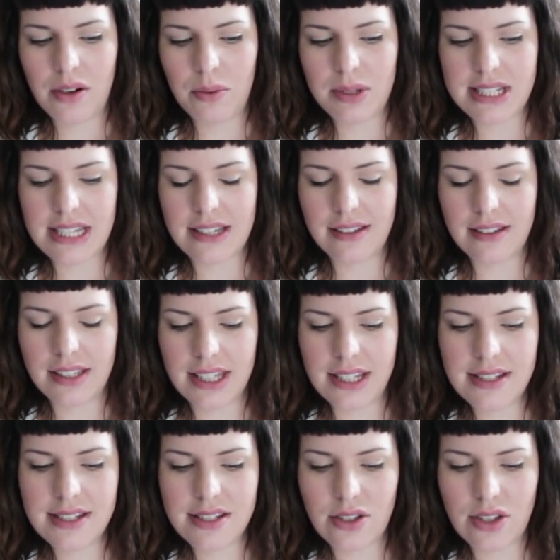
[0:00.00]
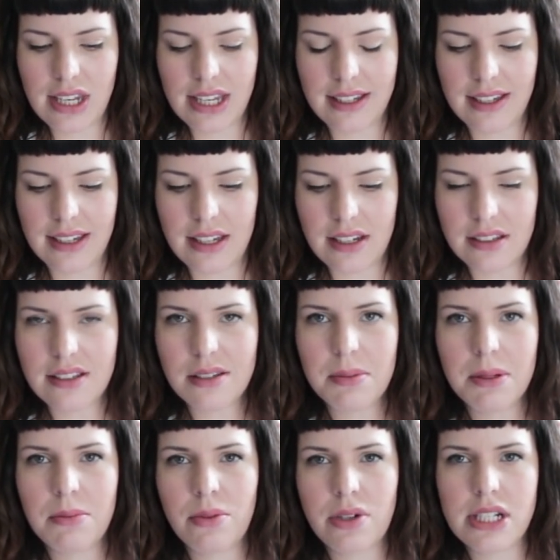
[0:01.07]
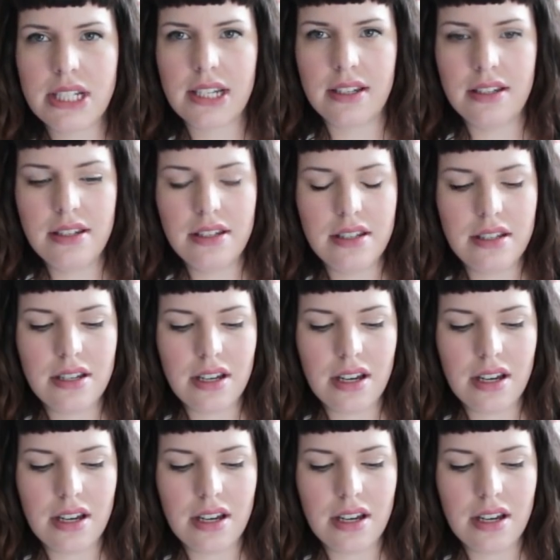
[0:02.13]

with taking the kids so that I can get a little bit more done,